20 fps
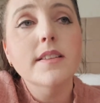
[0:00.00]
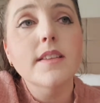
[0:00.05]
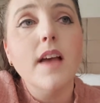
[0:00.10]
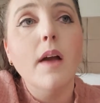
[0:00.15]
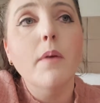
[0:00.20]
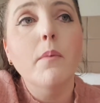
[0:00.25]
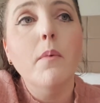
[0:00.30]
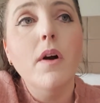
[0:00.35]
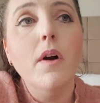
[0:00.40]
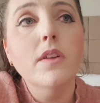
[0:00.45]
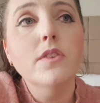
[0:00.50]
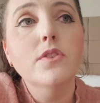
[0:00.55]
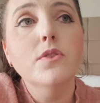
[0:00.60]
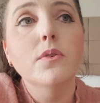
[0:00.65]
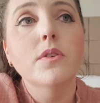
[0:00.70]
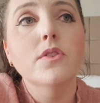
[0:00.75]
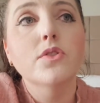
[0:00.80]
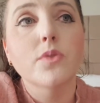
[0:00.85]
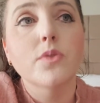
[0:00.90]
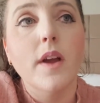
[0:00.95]
I want to
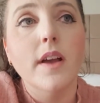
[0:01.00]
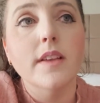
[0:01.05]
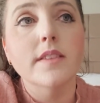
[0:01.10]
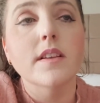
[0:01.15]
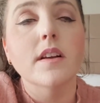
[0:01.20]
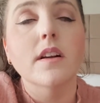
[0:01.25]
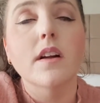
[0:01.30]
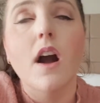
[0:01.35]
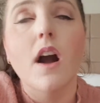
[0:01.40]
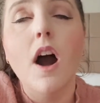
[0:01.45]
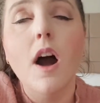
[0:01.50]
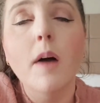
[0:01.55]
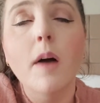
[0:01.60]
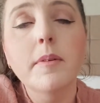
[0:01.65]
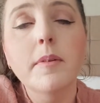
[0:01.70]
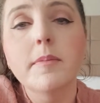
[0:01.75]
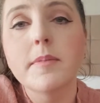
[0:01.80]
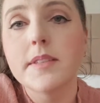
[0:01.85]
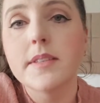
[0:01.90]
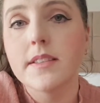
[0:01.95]
address a
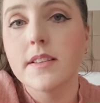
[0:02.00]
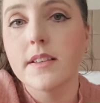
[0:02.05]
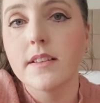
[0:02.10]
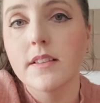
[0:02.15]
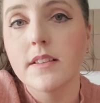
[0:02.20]
common mis